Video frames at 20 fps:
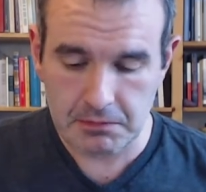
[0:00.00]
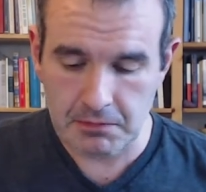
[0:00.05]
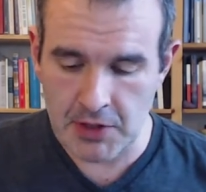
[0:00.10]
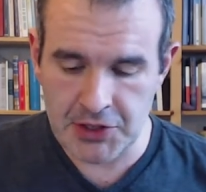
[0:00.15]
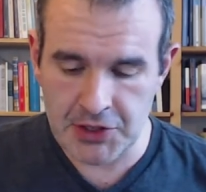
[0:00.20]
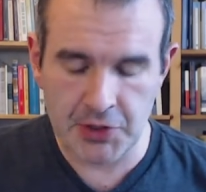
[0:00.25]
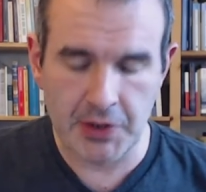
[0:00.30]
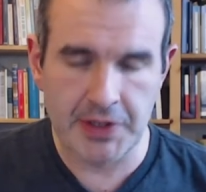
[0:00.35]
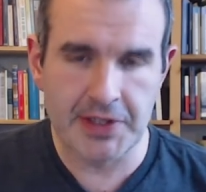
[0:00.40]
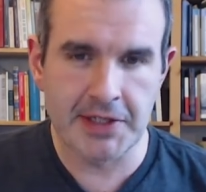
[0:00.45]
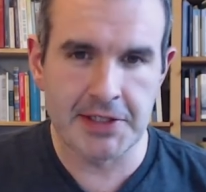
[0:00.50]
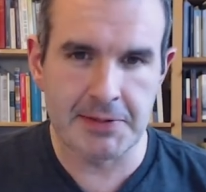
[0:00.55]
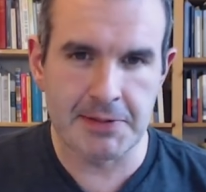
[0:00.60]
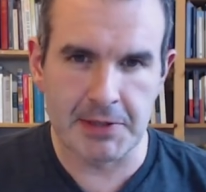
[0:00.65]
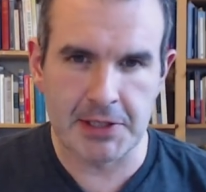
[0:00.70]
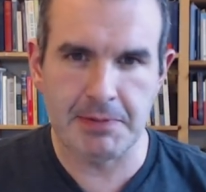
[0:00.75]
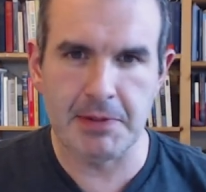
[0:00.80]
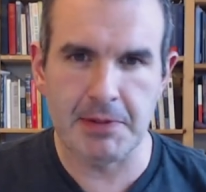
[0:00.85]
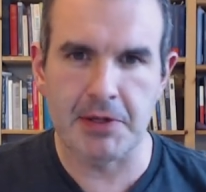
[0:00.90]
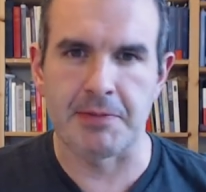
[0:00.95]
So I did some
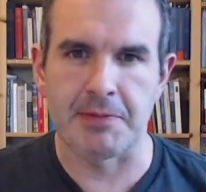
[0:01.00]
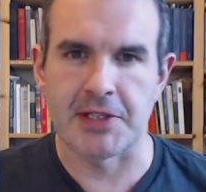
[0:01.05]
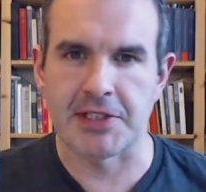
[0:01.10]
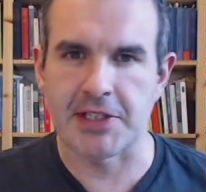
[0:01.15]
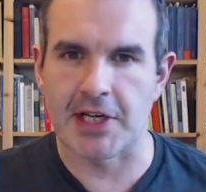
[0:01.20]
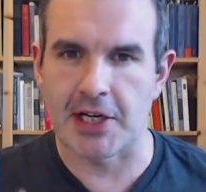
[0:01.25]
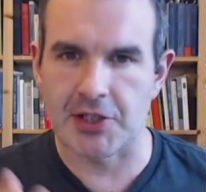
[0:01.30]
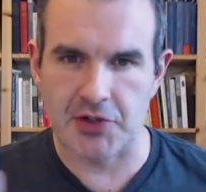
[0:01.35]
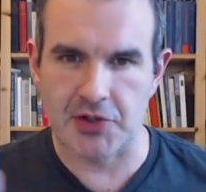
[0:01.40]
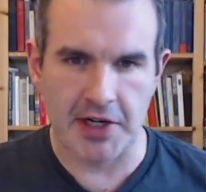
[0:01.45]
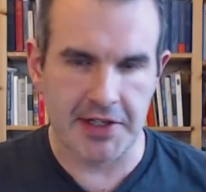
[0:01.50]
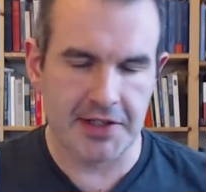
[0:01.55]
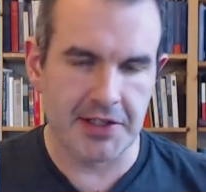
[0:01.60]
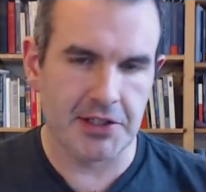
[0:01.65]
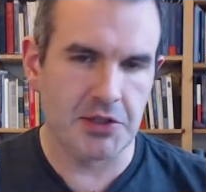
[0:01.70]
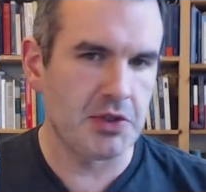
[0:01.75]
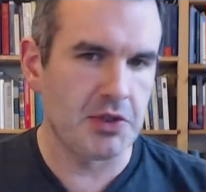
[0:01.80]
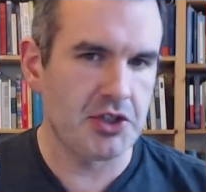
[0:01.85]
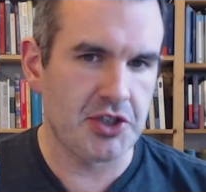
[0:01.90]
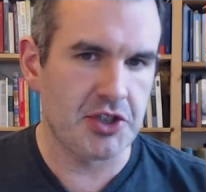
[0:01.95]
experiments. I tried
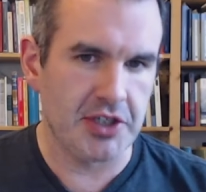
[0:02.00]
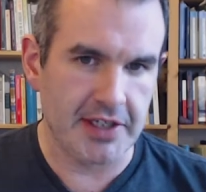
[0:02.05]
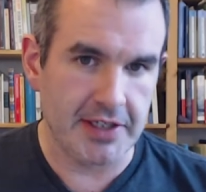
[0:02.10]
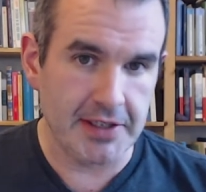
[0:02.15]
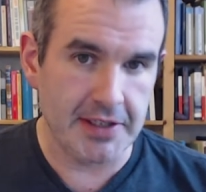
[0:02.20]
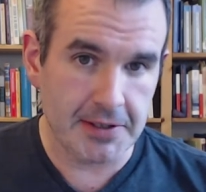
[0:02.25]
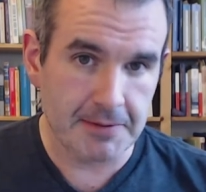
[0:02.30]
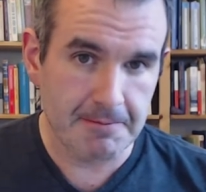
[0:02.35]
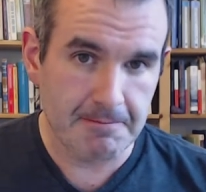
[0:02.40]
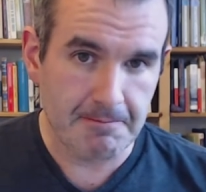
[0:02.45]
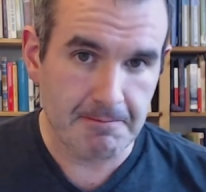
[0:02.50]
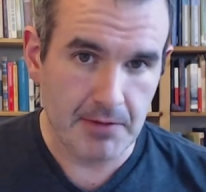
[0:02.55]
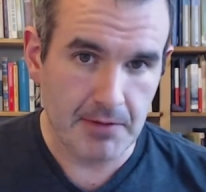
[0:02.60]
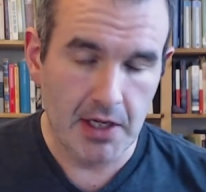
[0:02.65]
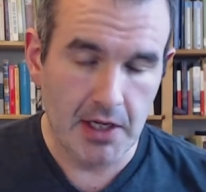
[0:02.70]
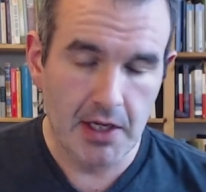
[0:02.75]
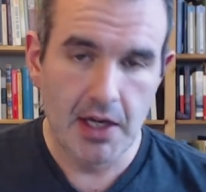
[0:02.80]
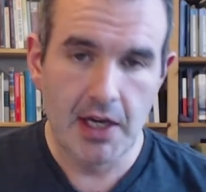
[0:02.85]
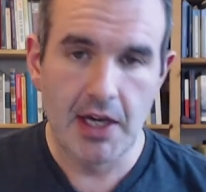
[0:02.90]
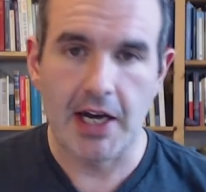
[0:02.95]
this with cheese.
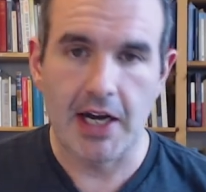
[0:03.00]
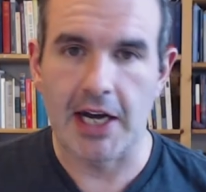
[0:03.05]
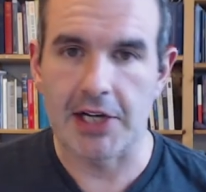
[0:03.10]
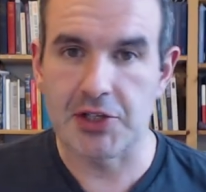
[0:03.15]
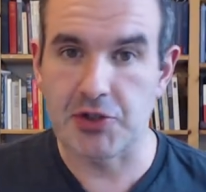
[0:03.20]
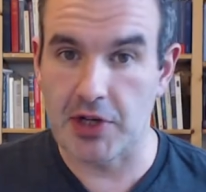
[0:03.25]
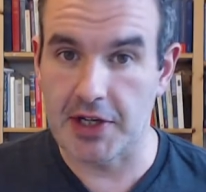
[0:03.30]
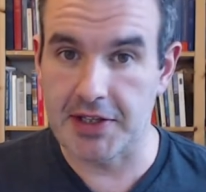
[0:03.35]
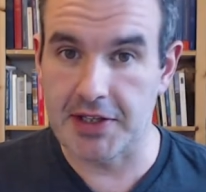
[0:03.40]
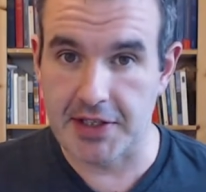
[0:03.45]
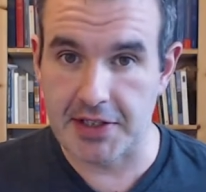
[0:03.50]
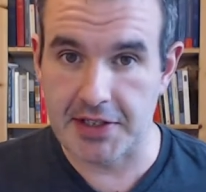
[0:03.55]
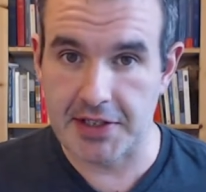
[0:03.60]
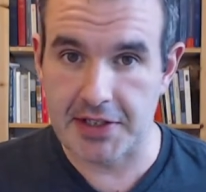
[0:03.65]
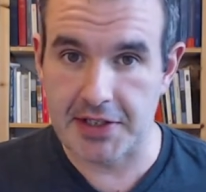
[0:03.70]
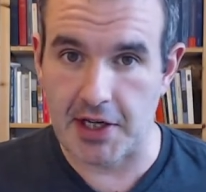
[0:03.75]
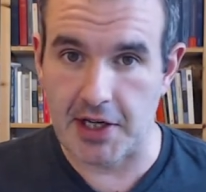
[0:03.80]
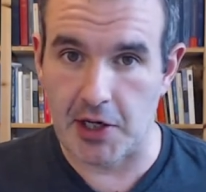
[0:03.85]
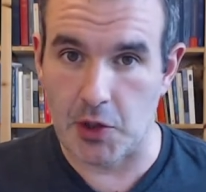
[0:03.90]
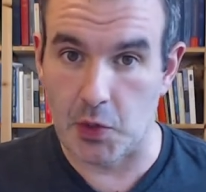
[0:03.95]
I tried this
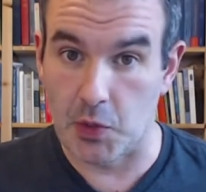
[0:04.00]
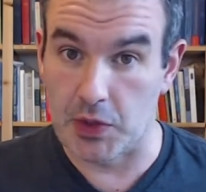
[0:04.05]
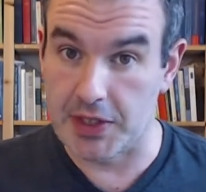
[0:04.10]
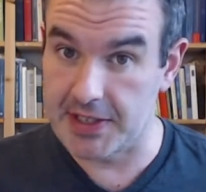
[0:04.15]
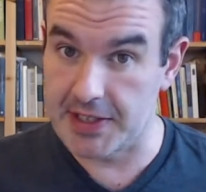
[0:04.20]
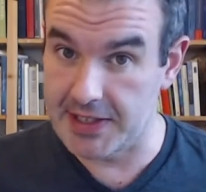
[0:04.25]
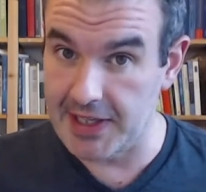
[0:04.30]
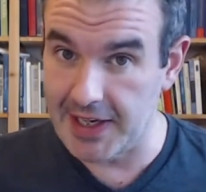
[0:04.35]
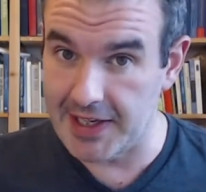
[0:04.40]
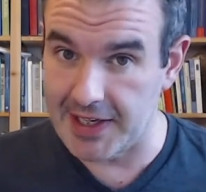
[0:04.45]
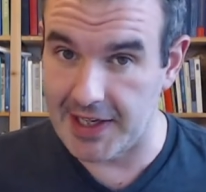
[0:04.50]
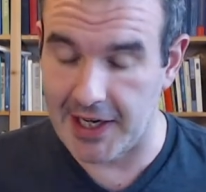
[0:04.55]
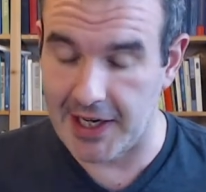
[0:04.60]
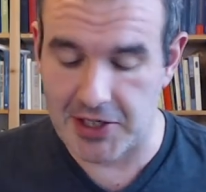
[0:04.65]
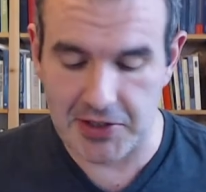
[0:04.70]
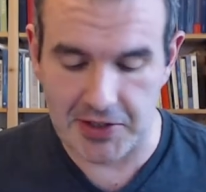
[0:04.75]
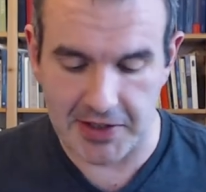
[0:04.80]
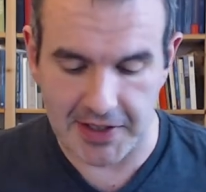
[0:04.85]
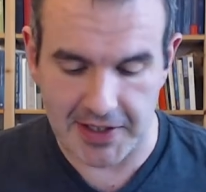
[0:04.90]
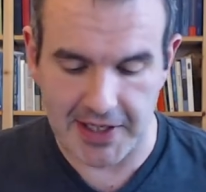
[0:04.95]
with steak,
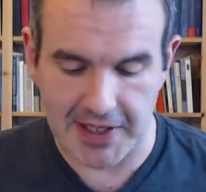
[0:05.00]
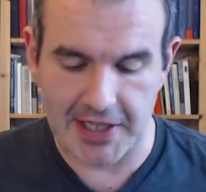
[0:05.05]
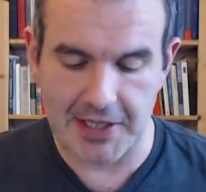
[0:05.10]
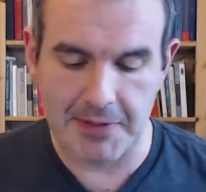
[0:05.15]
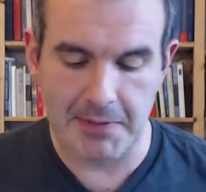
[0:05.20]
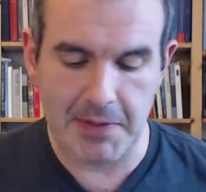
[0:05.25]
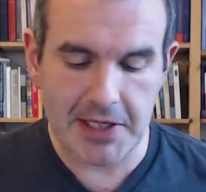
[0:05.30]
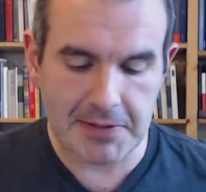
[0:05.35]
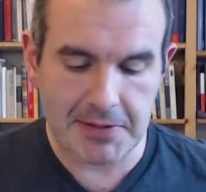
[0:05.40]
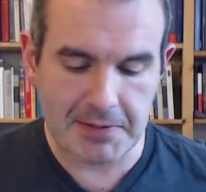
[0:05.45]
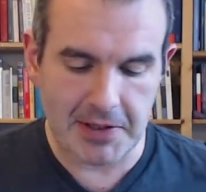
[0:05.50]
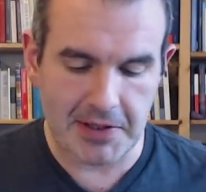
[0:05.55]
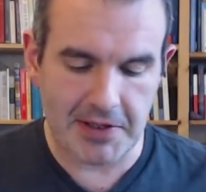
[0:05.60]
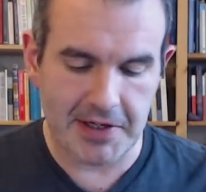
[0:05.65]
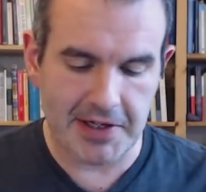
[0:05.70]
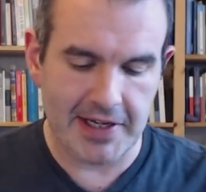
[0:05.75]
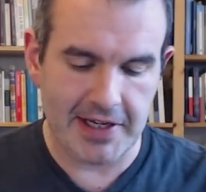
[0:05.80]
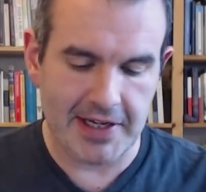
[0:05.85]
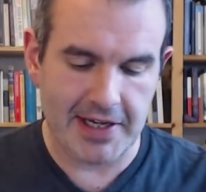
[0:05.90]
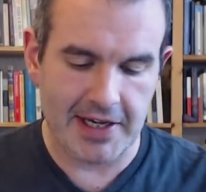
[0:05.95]
actually. And the best
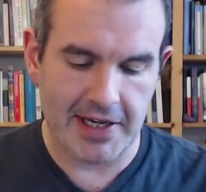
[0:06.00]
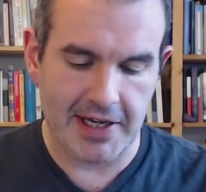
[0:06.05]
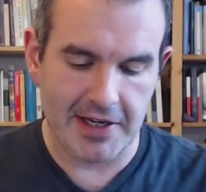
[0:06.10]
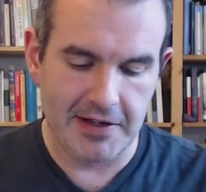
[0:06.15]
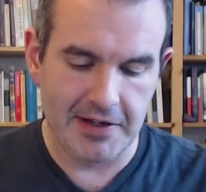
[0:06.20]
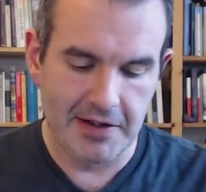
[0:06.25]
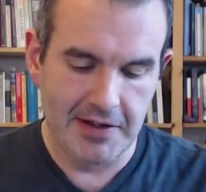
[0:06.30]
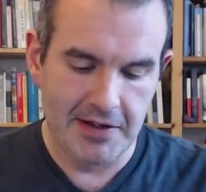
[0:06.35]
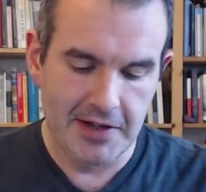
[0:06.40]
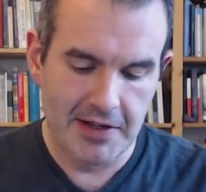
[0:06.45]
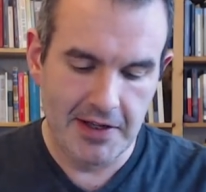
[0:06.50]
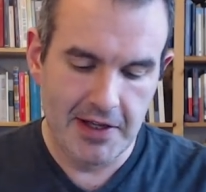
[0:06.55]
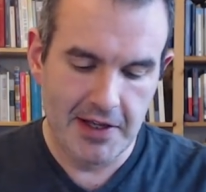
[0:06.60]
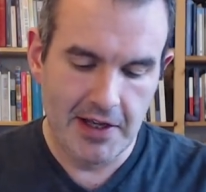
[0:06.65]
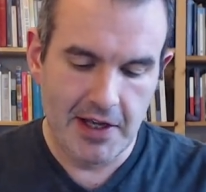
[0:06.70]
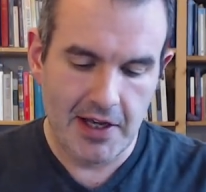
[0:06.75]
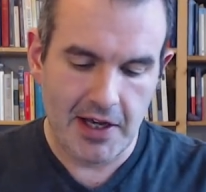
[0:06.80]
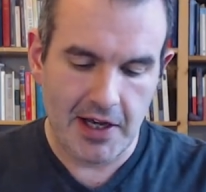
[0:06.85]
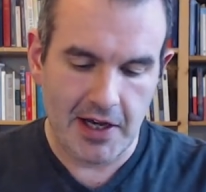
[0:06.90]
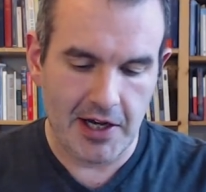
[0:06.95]
pairing I had,
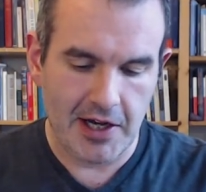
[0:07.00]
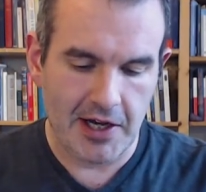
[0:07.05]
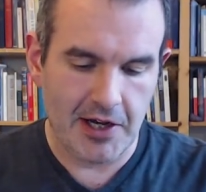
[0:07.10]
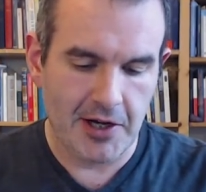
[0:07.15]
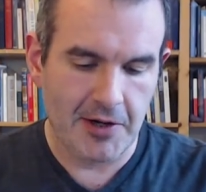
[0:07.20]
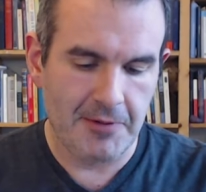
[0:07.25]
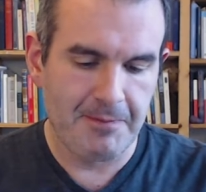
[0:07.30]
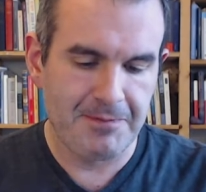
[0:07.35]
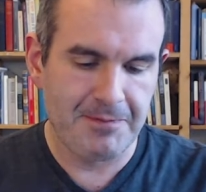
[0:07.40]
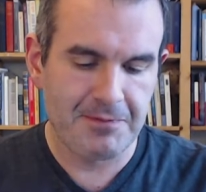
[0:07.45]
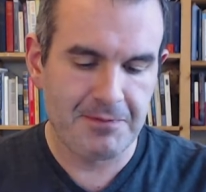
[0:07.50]
or